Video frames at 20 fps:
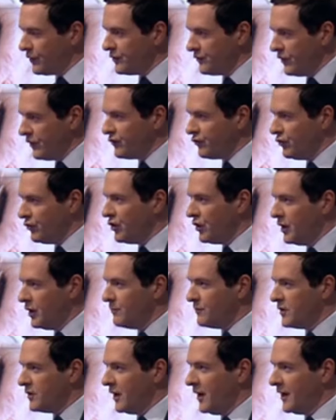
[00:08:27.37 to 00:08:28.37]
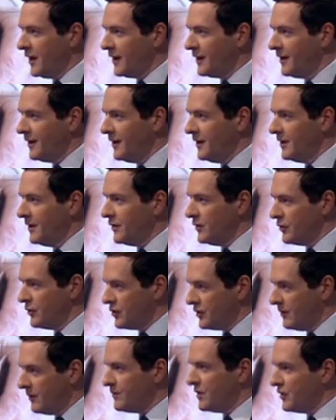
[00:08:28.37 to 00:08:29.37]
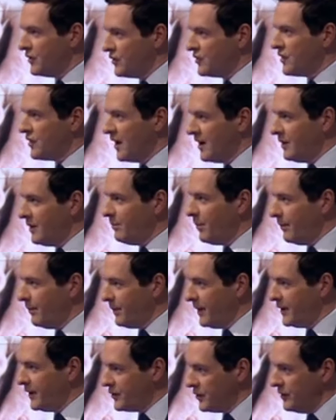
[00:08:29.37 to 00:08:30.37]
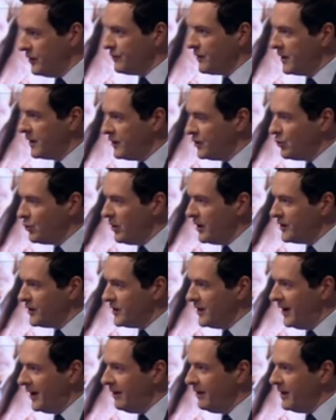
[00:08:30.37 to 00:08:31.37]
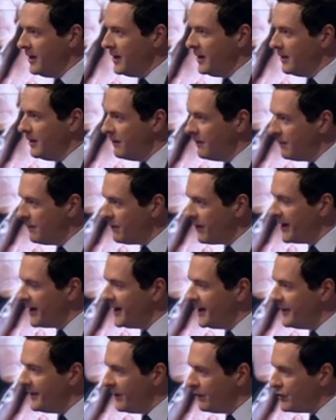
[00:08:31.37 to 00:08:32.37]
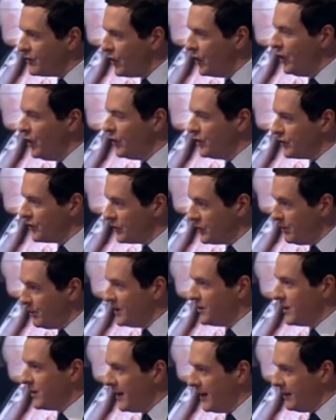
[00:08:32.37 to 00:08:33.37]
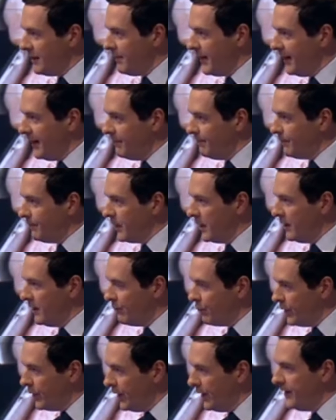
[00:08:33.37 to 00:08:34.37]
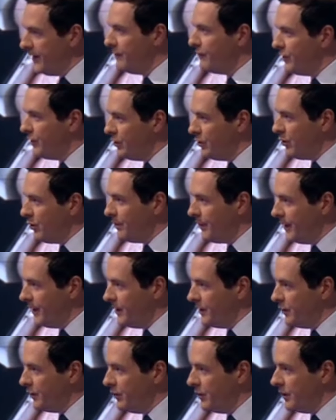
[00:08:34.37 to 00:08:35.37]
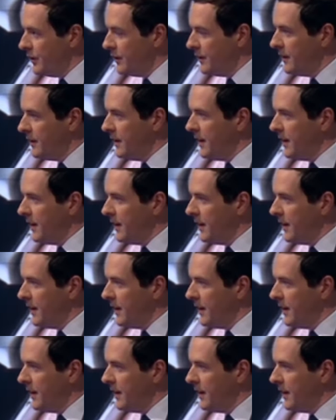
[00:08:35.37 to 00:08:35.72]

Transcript: first of all, you keep saying you're attempting to scare the population. You've said it twice now. Frankly, there is a lot to be scared about if we leave the European Union